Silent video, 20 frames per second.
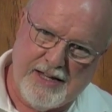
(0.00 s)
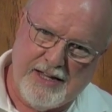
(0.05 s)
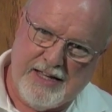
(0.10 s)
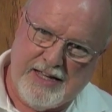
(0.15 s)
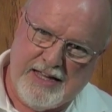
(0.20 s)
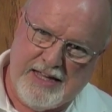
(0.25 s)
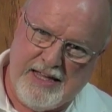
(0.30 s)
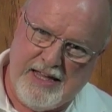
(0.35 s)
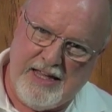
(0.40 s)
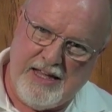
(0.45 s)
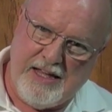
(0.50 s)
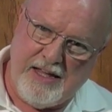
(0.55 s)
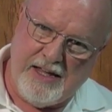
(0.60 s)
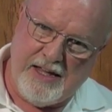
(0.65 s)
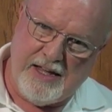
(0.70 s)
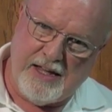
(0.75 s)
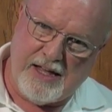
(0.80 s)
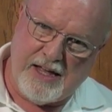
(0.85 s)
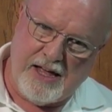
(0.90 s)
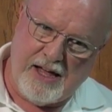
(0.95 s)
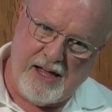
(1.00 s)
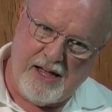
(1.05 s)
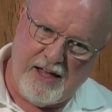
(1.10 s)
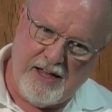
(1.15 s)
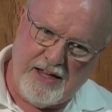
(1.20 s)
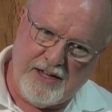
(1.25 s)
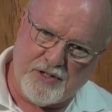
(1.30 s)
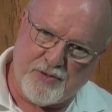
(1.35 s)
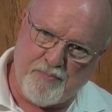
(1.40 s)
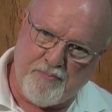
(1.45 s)
he
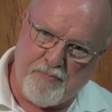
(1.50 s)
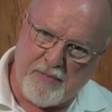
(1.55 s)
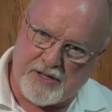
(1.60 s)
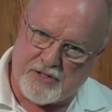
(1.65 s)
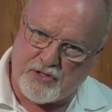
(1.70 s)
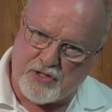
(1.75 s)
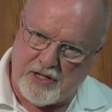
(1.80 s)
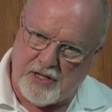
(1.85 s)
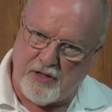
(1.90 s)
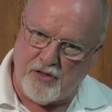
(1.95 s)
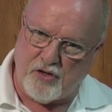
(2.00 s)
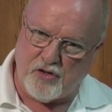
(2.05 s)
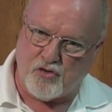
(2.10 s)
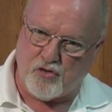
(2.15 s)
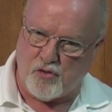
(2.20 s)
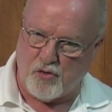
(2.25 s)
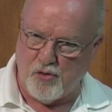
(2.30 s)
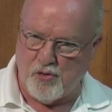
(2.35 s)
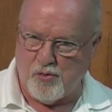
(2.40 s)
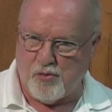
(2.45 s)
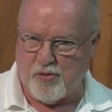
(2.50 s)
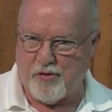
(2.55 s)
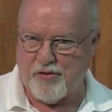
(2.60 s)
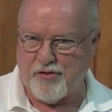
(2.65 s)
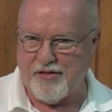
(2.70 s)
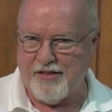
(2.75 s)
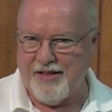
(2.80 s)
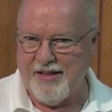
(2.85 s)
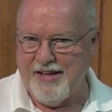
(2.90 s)
is missing the truth.